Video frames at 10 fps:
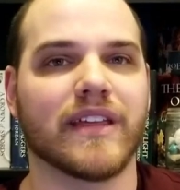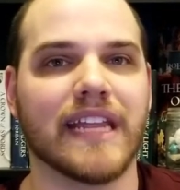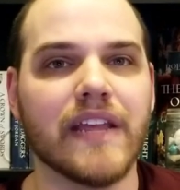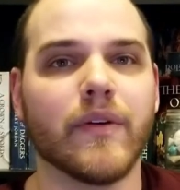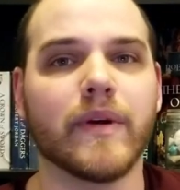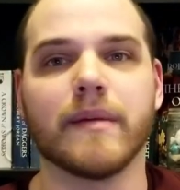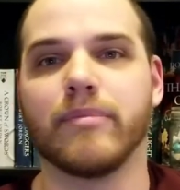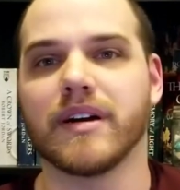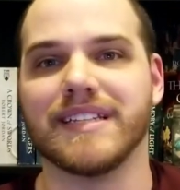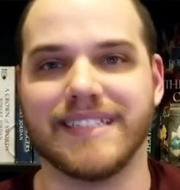that even when the
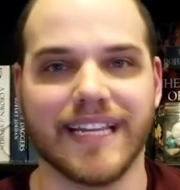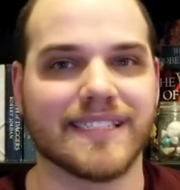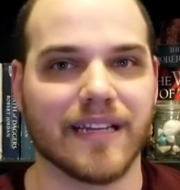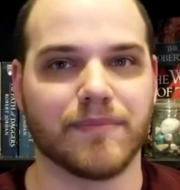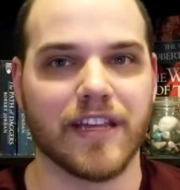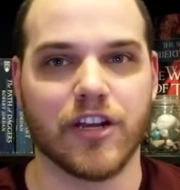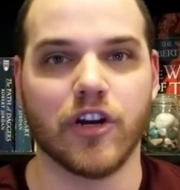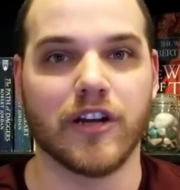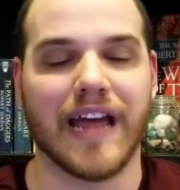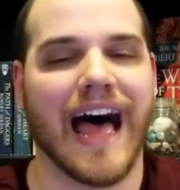book did something
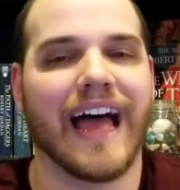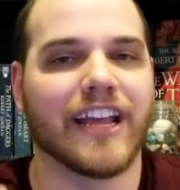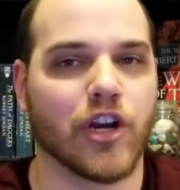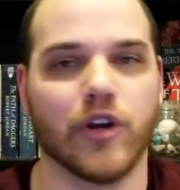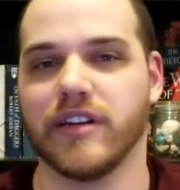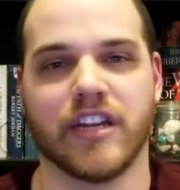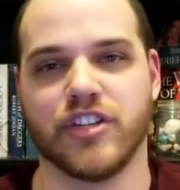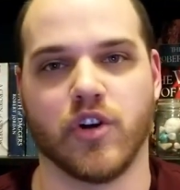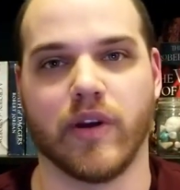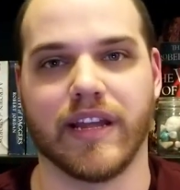good, I couldn't
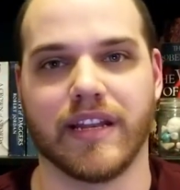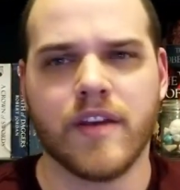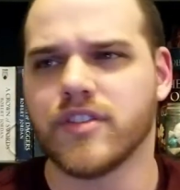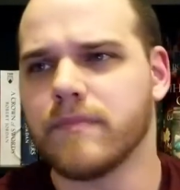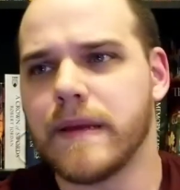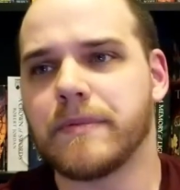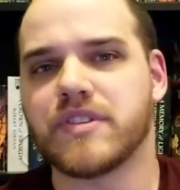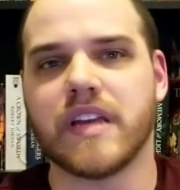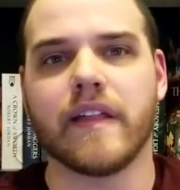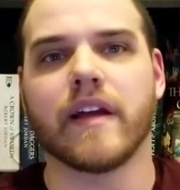enjoy it. Some people
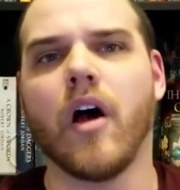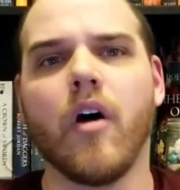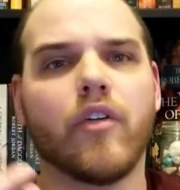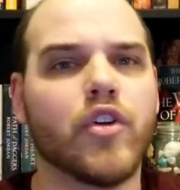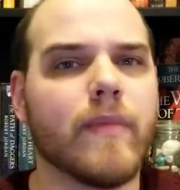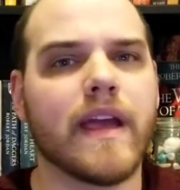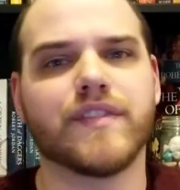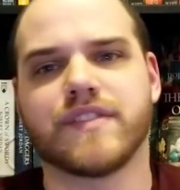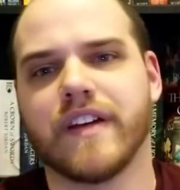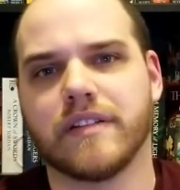say like, oh, you may have
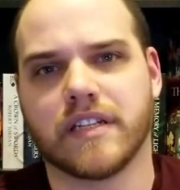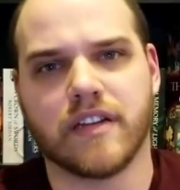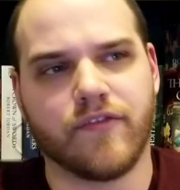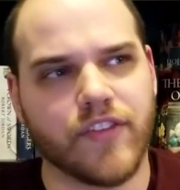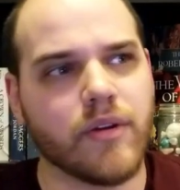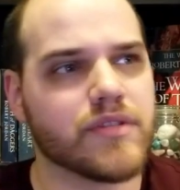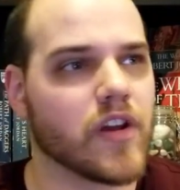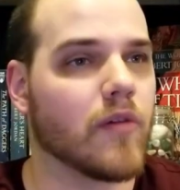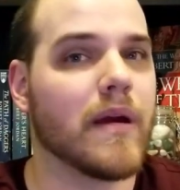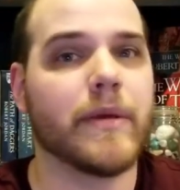just found it confusing,
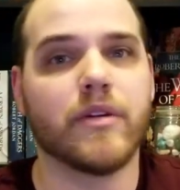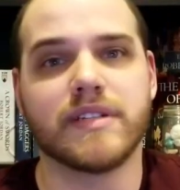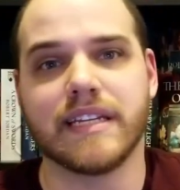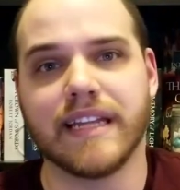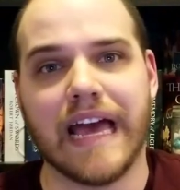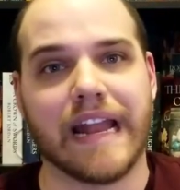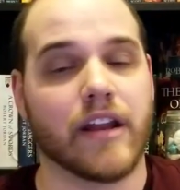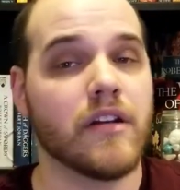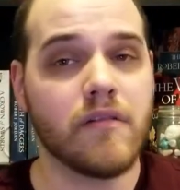or maybe you didn't get it.